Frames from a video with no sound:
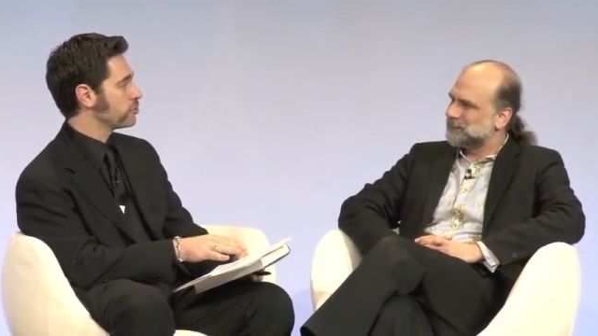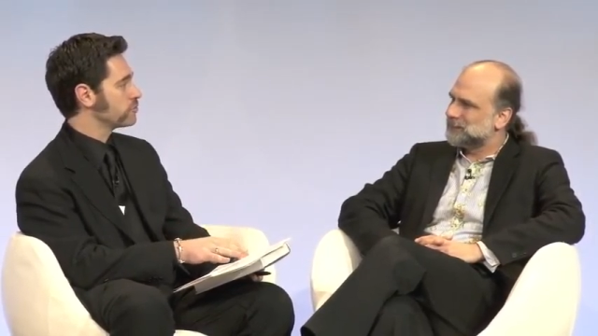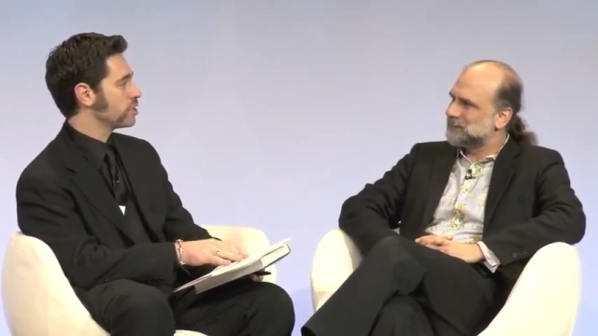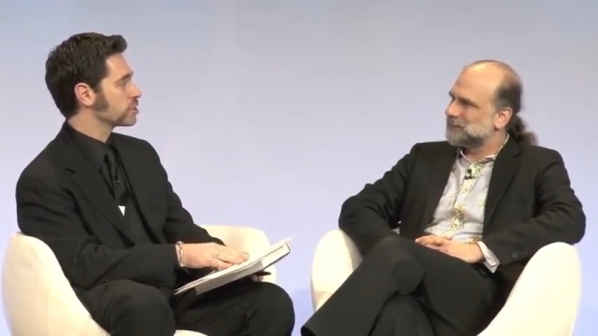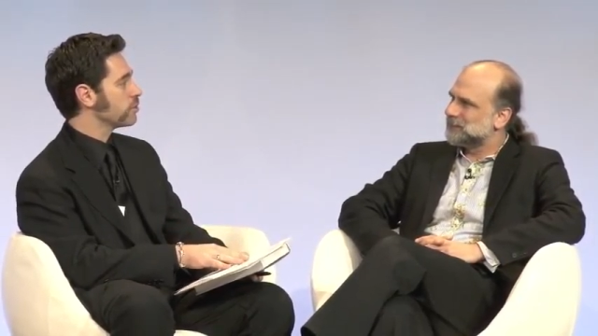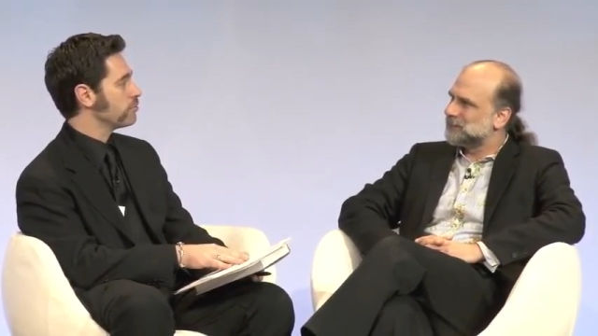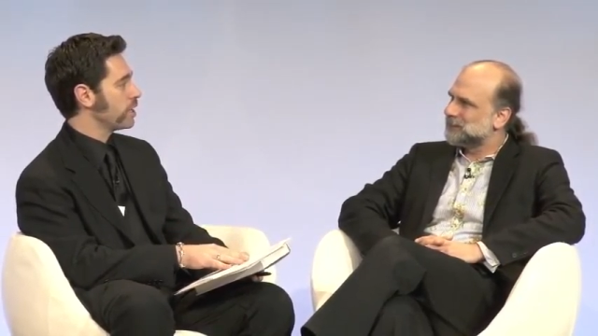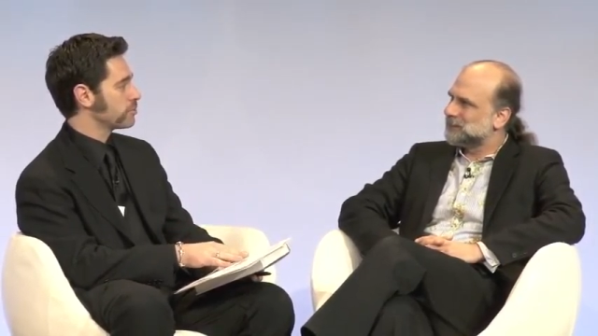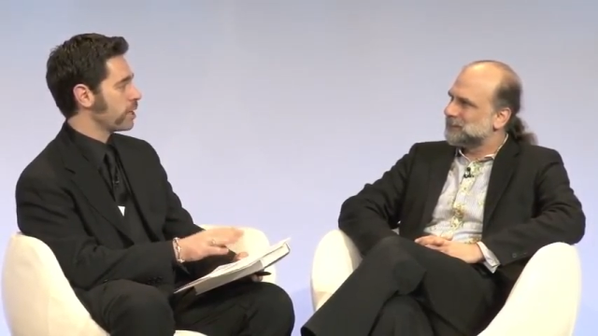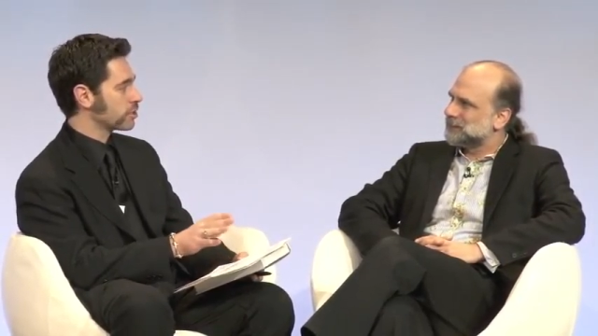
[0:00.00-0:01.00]
Speaker 1: you've talked about
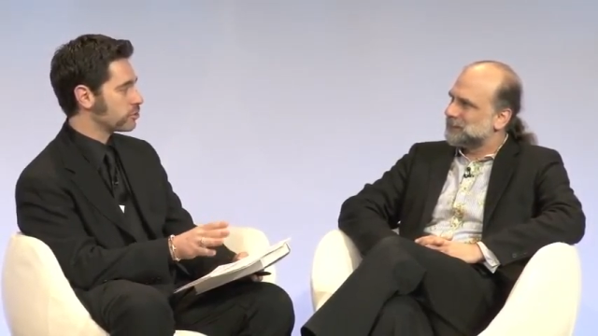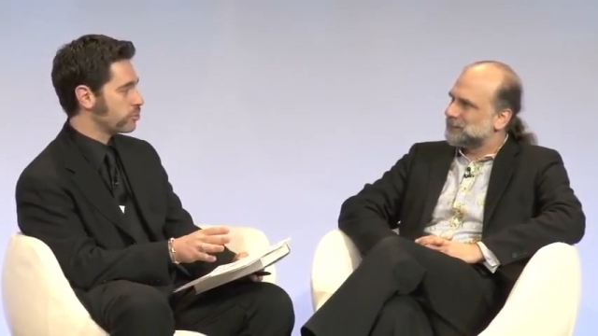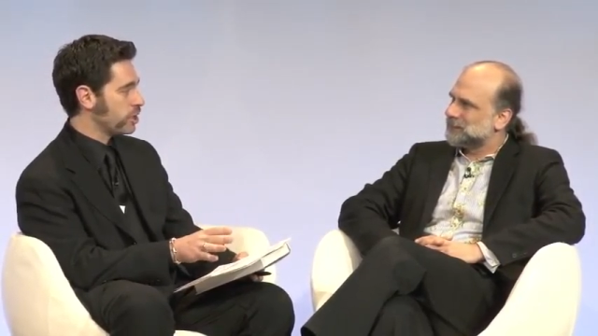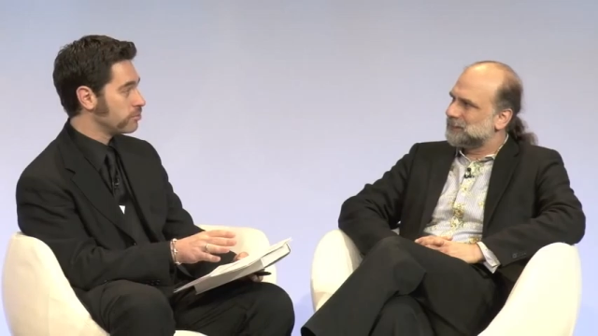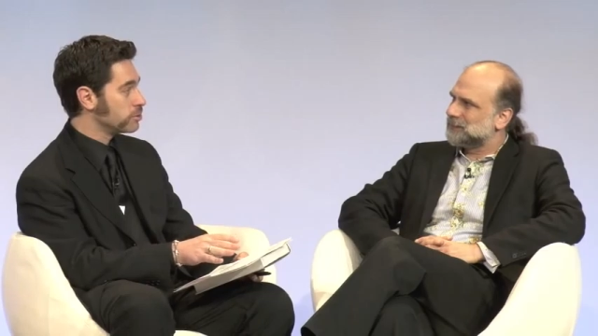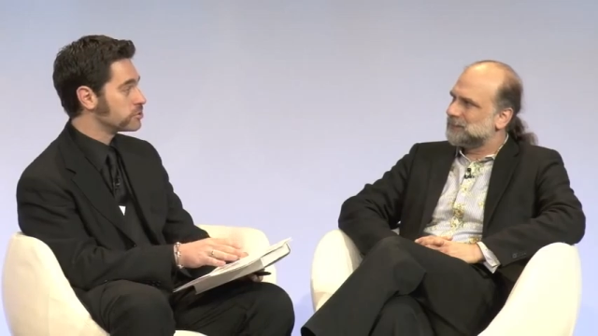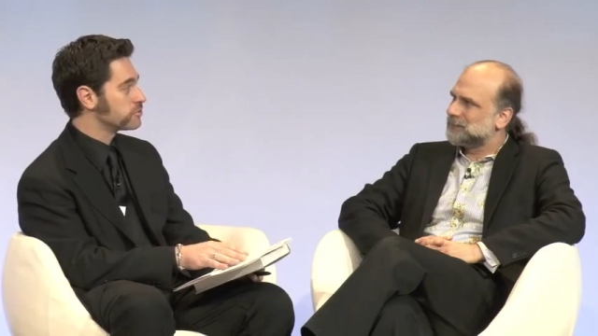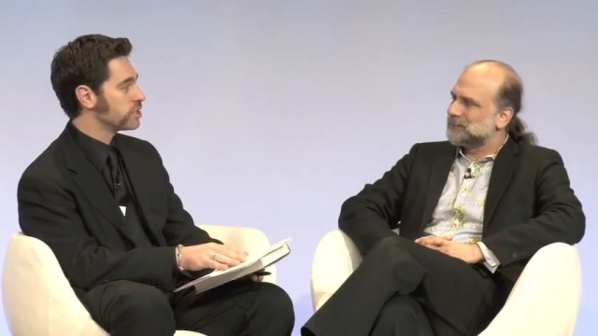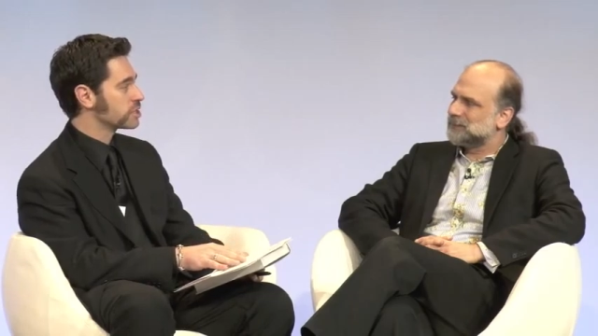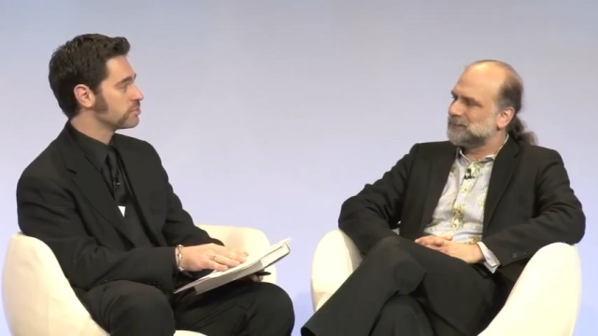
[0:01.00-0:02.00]
mathematical problems,
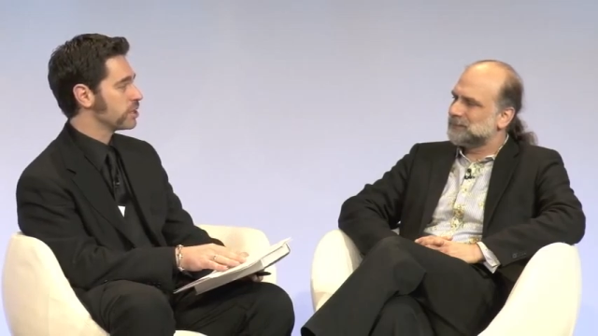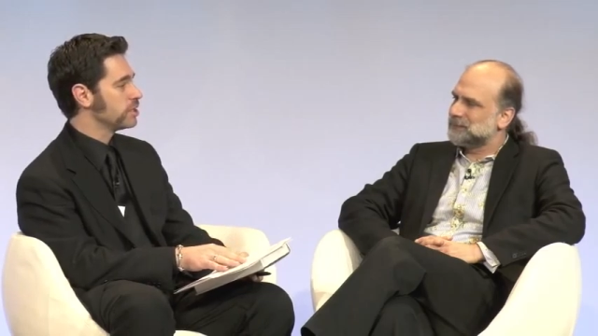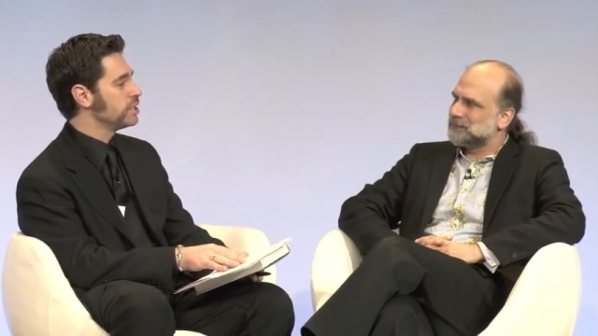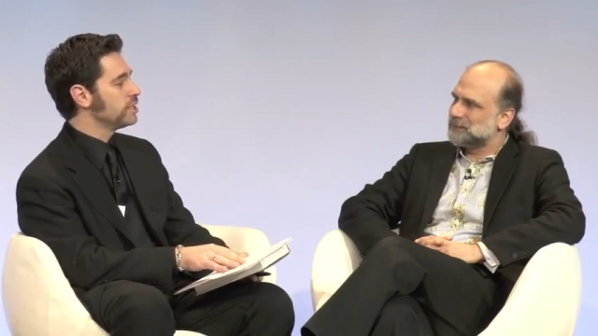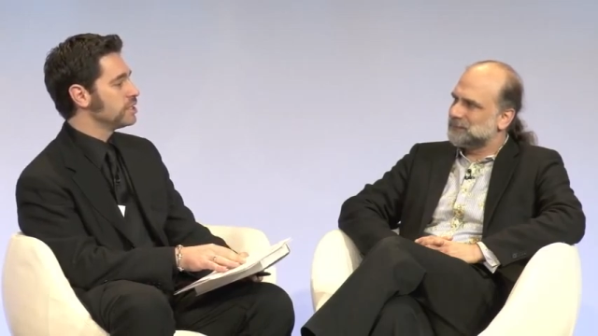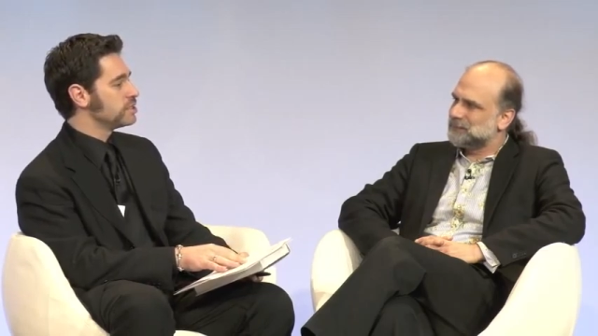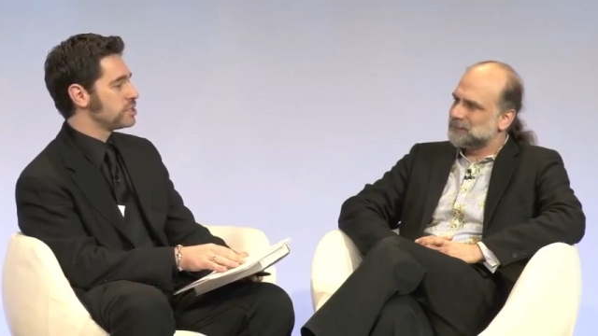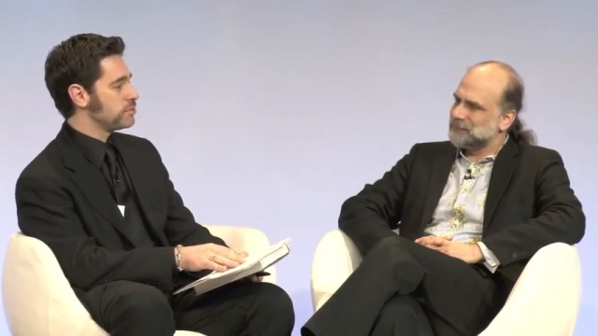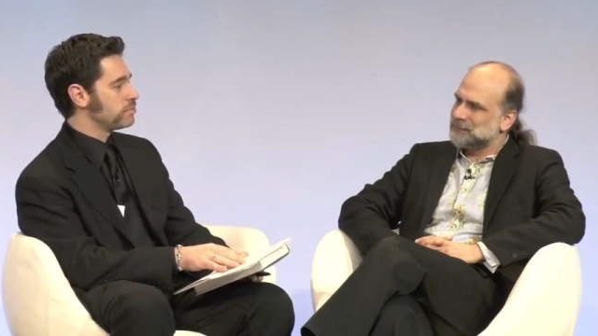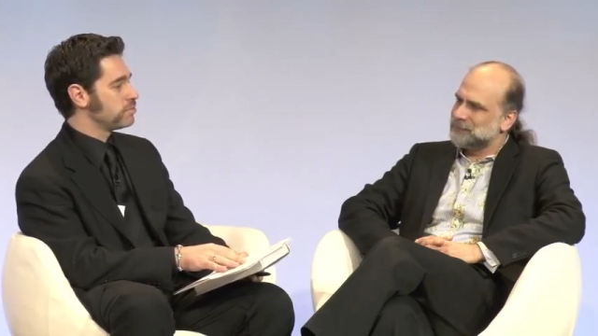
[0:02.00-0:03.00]
you've talked about deep